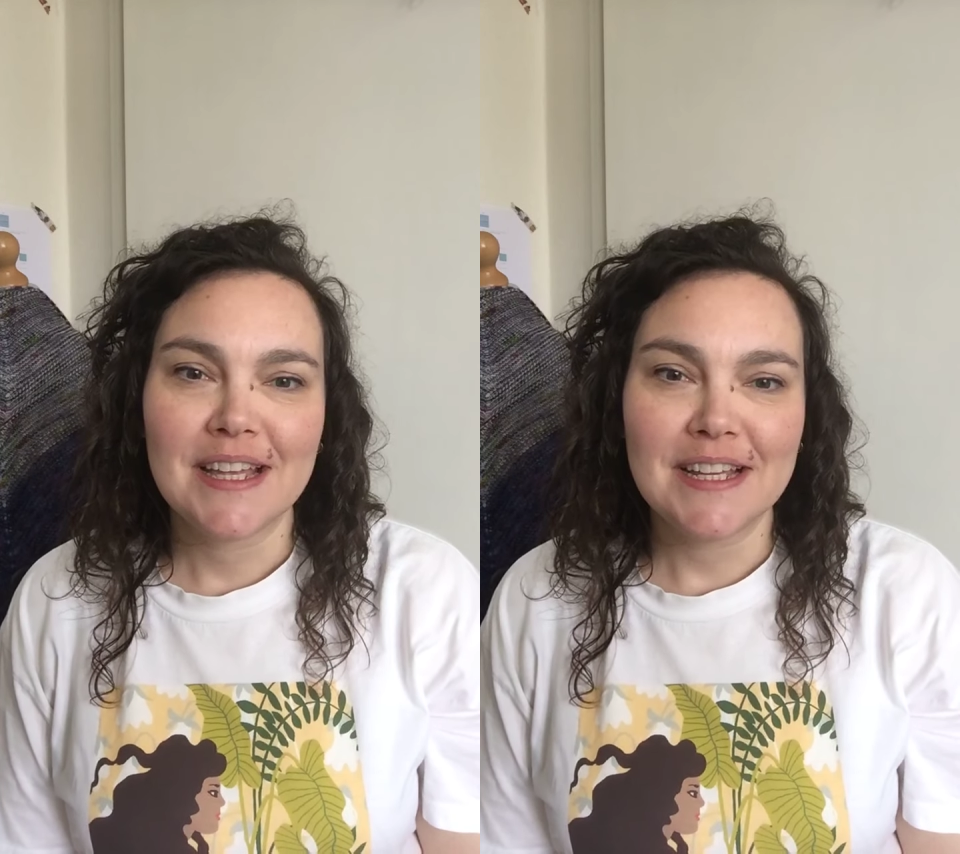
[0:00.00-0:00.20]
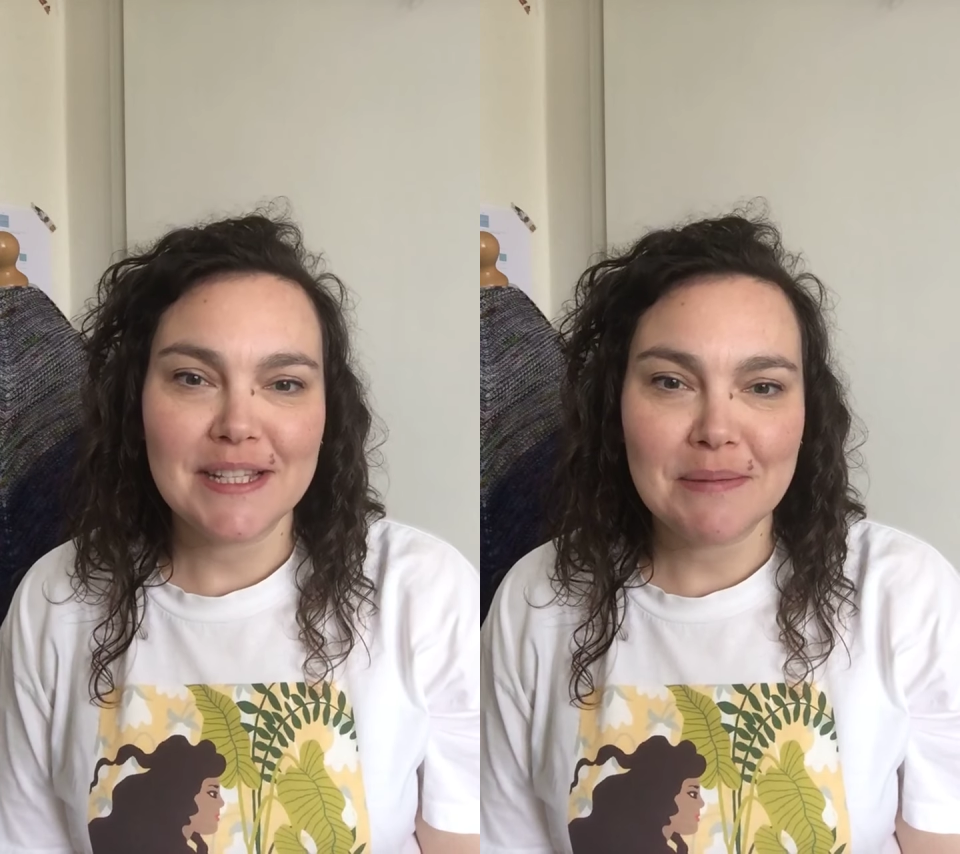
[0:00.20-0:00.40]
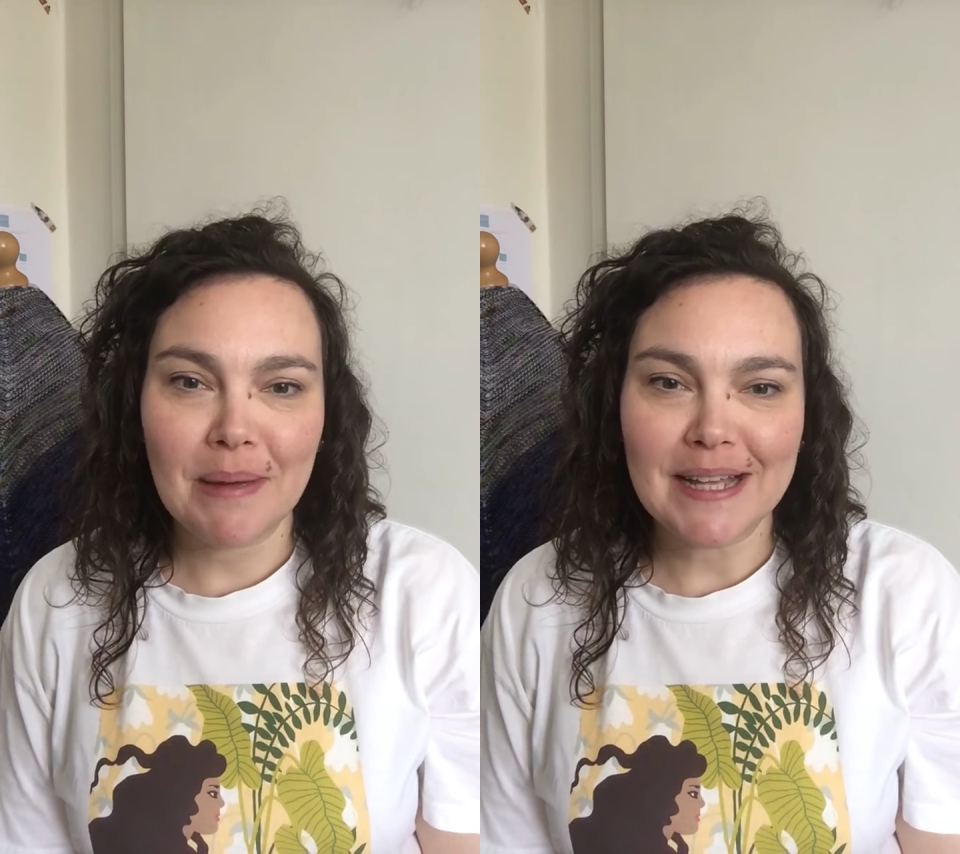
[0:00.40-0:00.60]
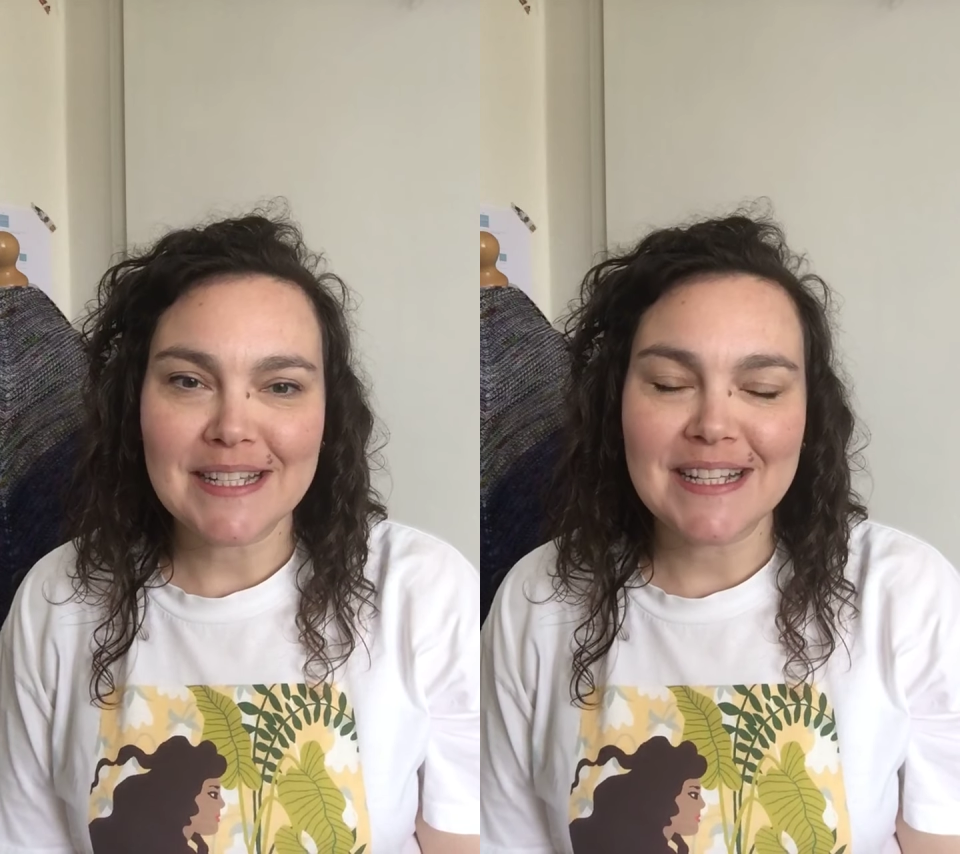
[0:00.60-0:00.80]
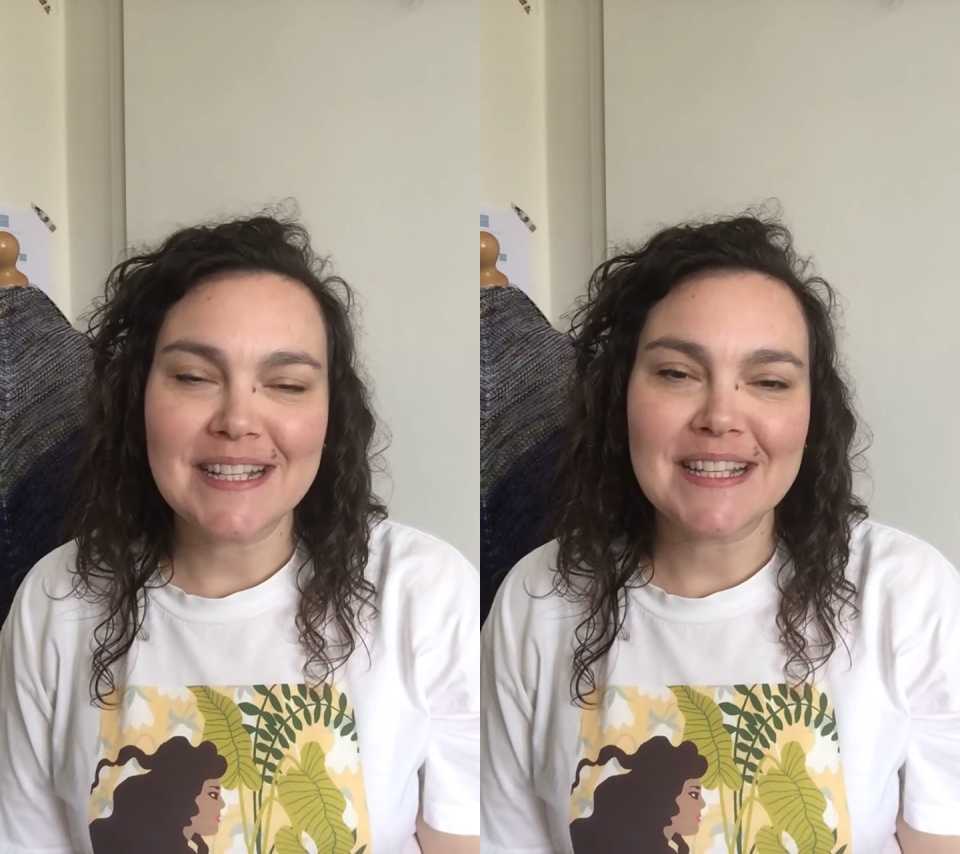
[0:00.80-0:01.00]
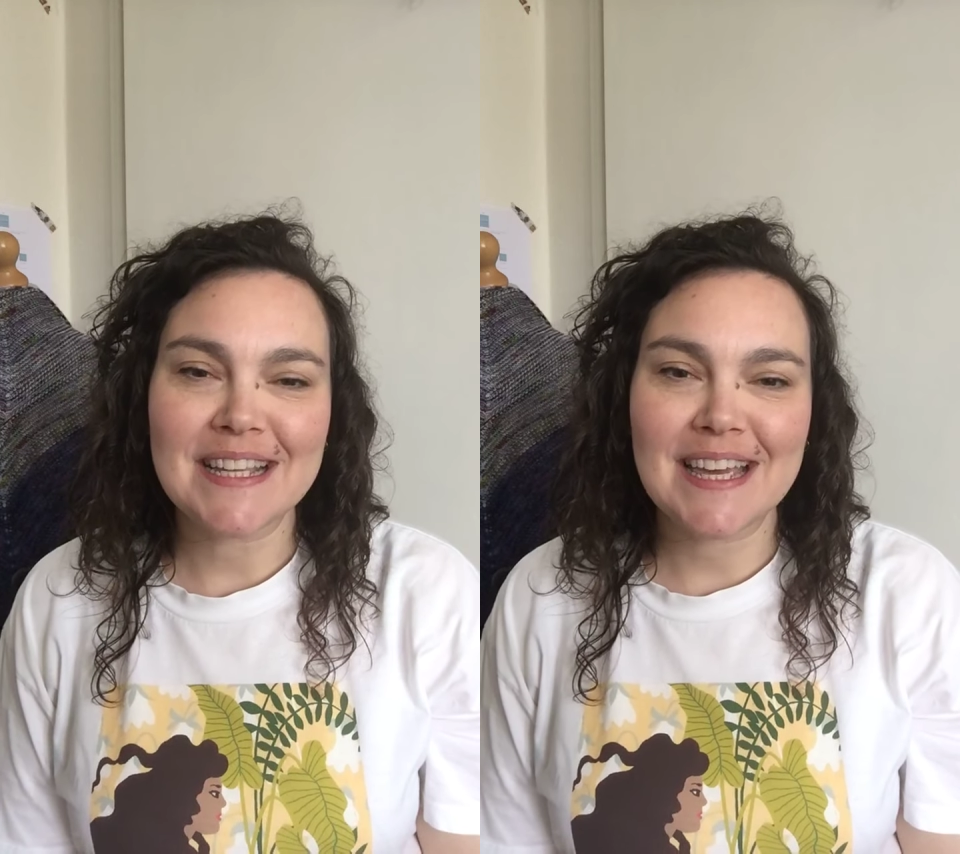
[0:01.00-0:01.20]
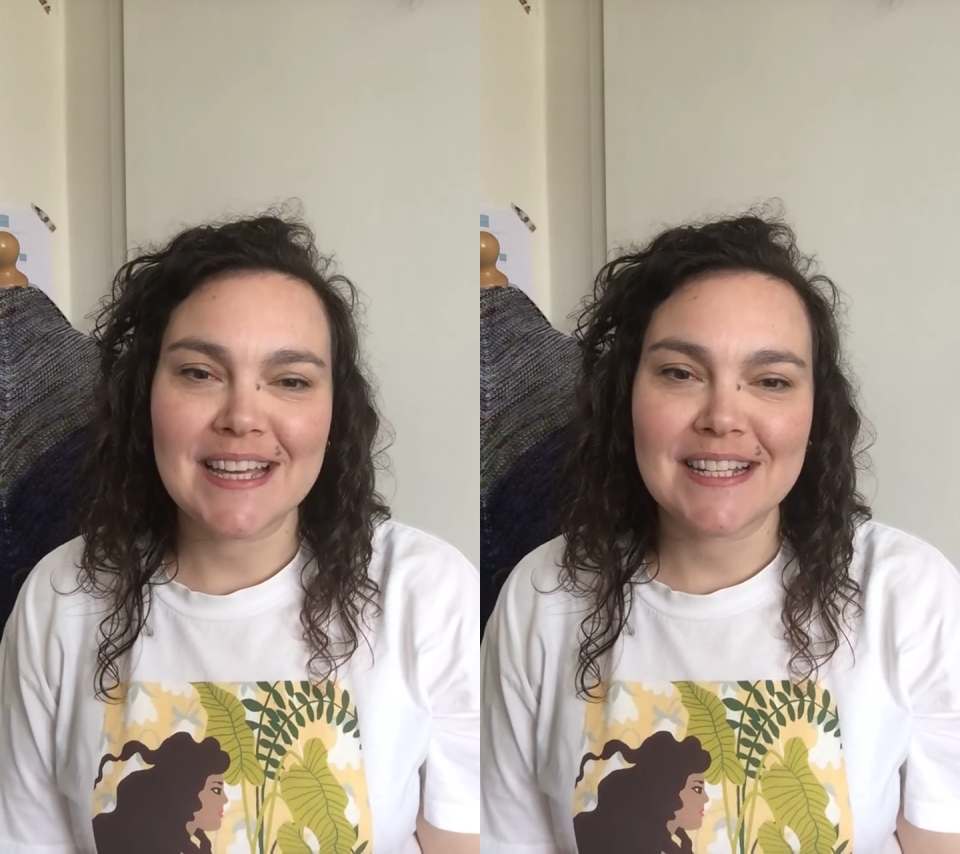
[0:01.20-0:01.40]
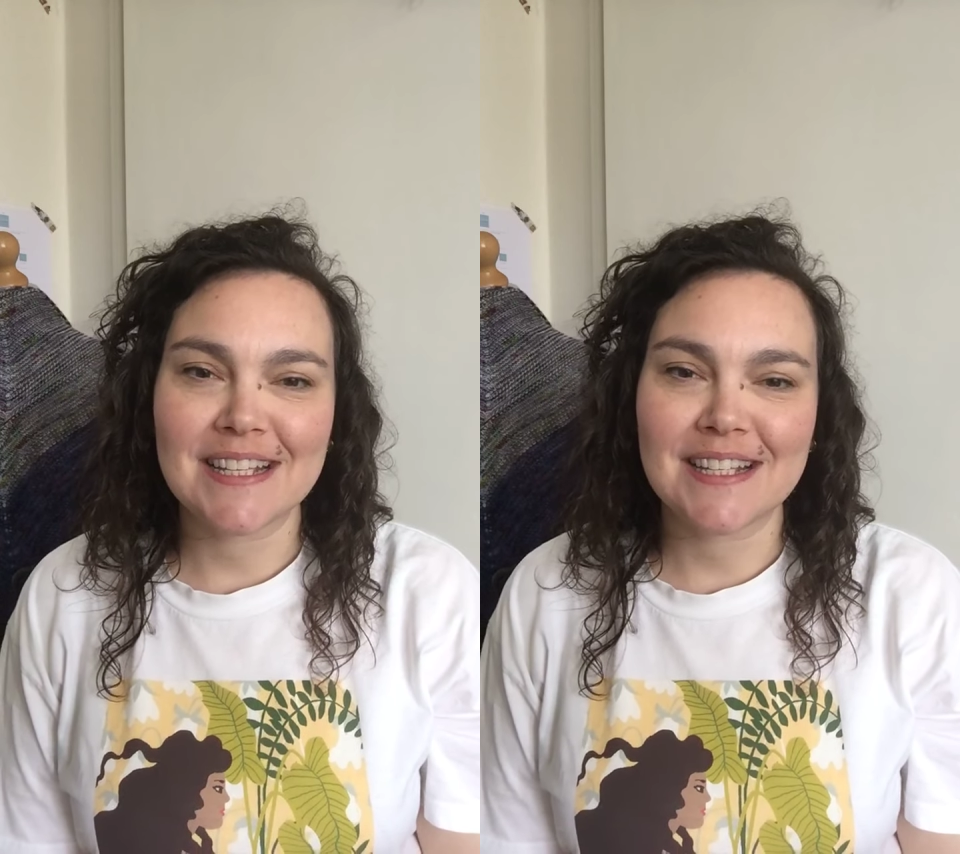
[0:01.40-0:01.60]
knitting patterns,
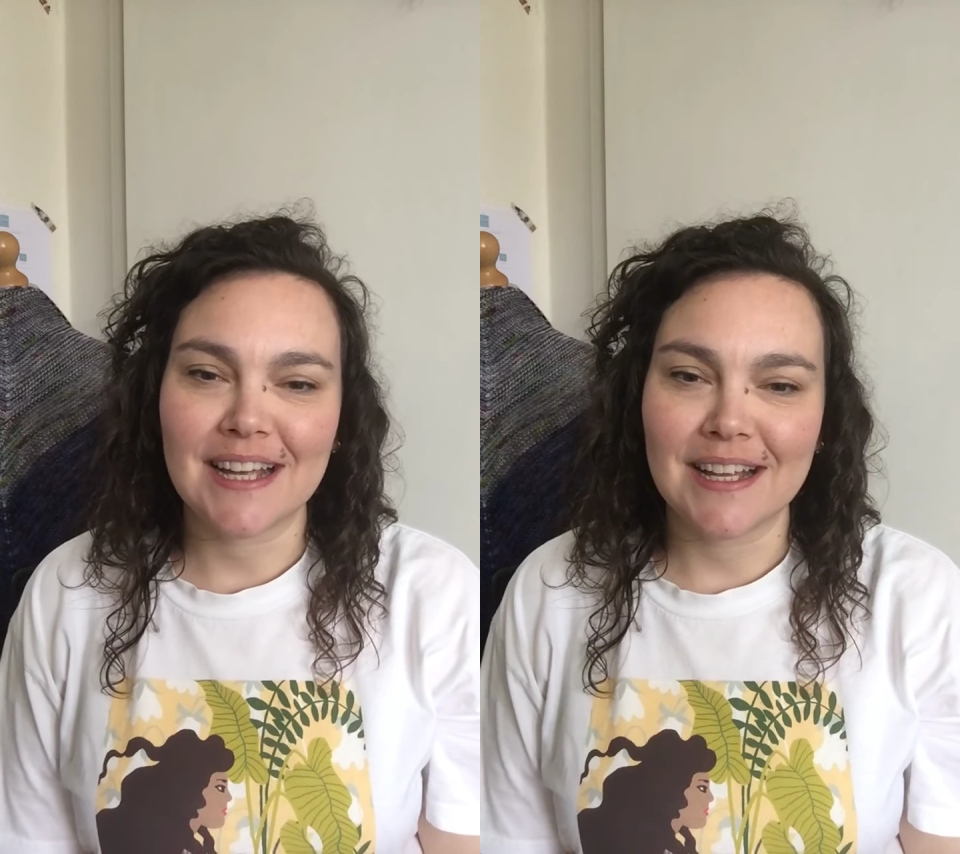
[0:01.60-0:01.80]
kits,